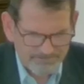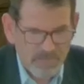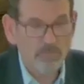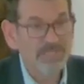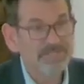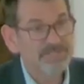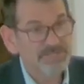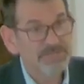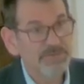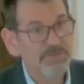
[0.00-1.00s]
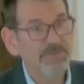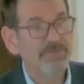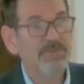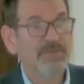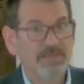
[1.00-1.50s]
or listen to the
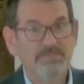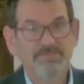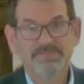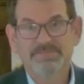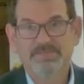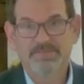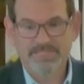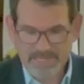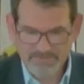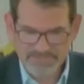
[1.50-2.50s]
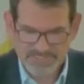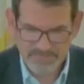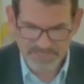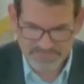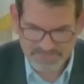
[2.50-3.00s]
themes that David
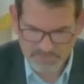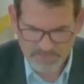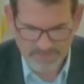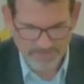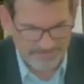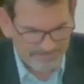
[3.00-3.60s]
speaks to here.